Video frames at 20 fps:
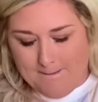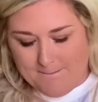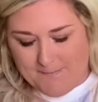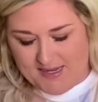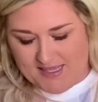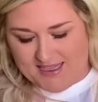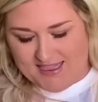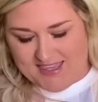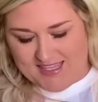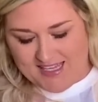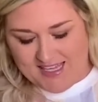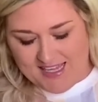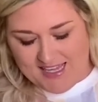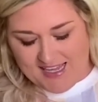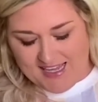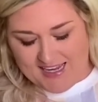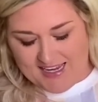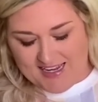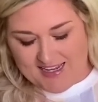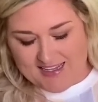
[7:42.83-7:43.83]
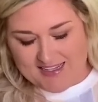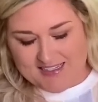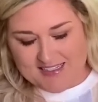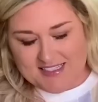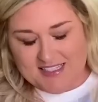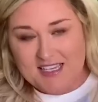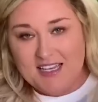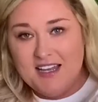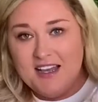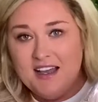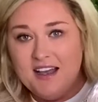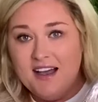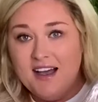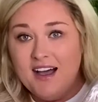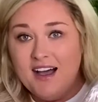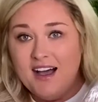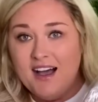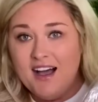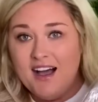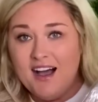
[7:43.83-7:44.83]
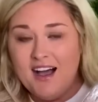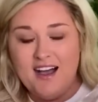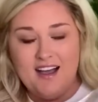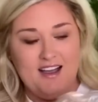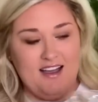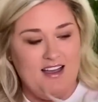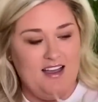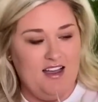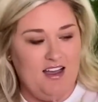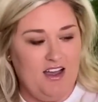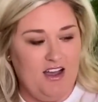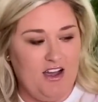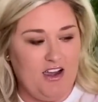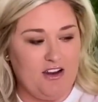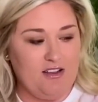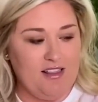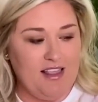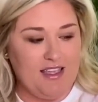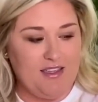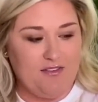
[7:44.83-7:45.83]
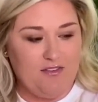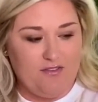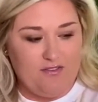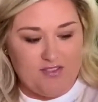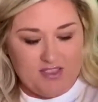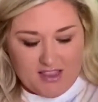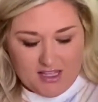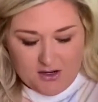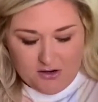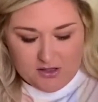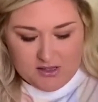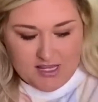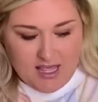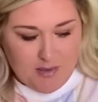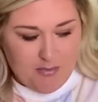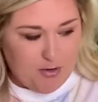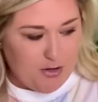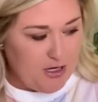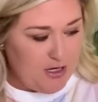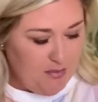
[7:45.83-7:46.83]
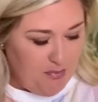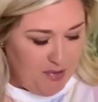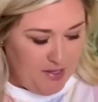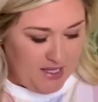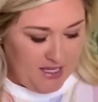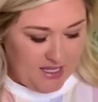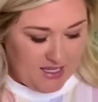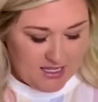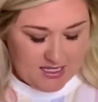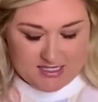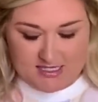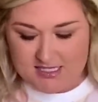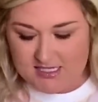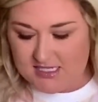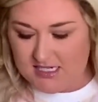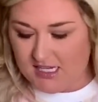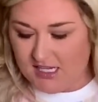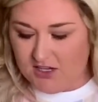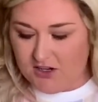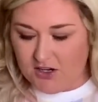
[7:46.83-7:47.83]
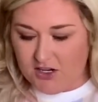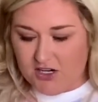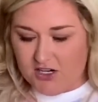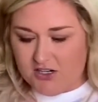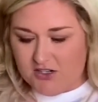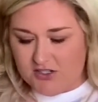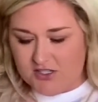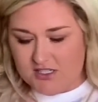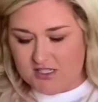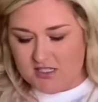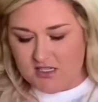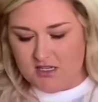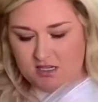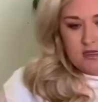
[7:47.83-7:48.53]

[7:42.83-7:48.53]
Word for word: But these are like little leopard pink sneakers.